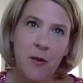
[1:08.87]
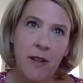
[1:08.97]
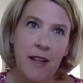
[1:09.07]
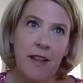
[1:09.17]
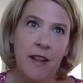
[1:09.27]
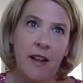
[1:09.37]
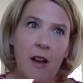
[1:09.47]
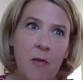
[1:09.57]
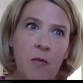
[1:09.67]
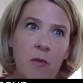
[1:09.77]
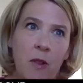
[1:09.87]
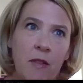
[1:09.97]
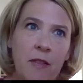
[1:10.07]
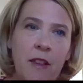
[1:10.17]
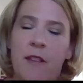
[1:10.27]

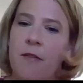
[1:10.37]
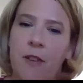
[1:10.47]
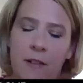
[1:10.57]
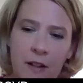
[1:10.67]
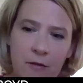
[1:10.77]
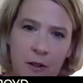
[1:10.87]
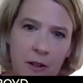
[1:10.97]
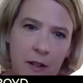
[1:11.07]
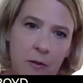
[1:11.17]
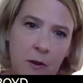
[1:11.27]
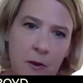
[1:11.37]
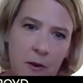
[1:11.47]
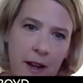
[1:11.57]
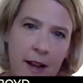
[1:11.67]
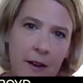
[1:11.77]
So these efforts have really grown
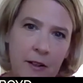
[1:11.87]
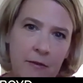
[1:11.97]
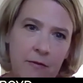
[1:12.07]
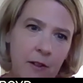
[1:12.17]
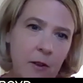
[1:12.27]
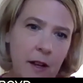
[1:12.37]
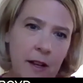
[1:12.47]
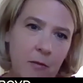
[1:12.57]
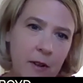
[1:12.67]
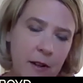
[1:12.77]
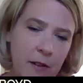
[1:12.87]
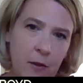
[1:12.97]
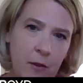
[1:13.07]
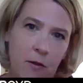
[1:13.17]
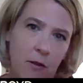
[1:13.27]
out of United Way's
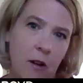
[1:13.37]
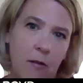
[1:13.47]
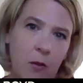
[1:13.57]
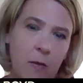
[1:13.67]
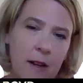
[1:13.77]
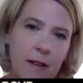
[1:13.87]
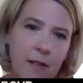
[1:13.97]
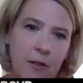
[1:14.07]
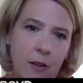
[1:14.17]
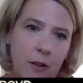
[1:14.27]
overall response to the